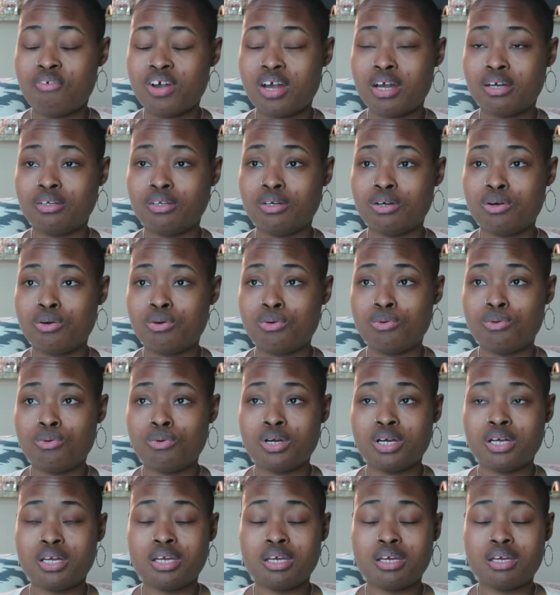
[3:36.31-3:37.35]
I know,
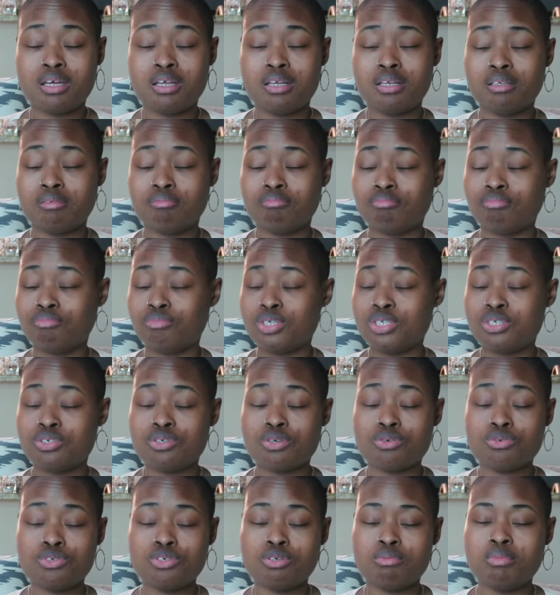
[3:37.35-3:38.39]
again, with
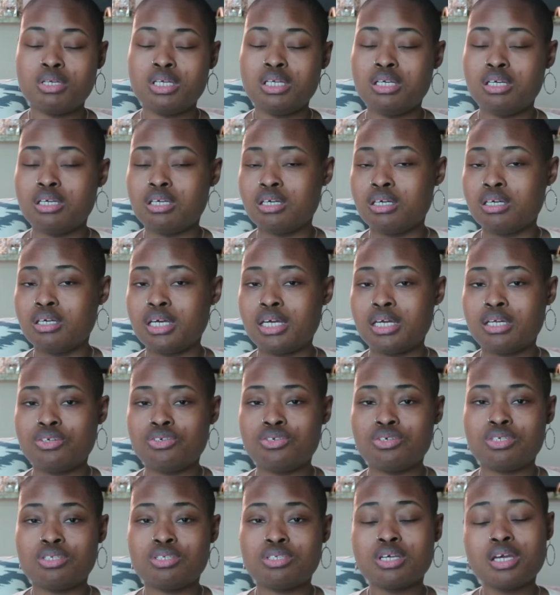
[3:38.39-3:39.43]
social media and
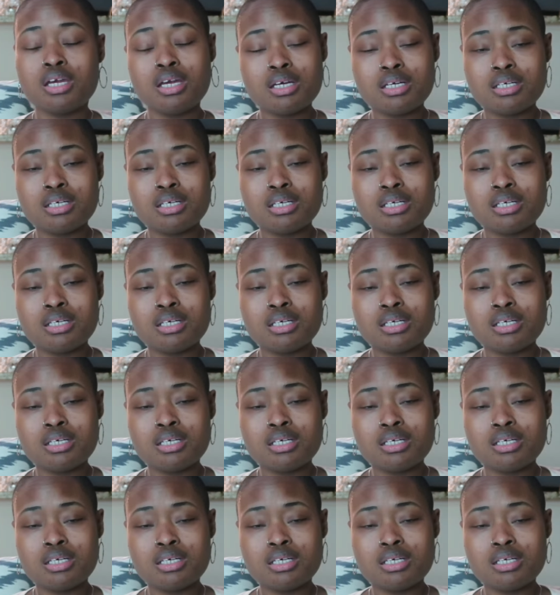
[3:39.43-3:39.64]
just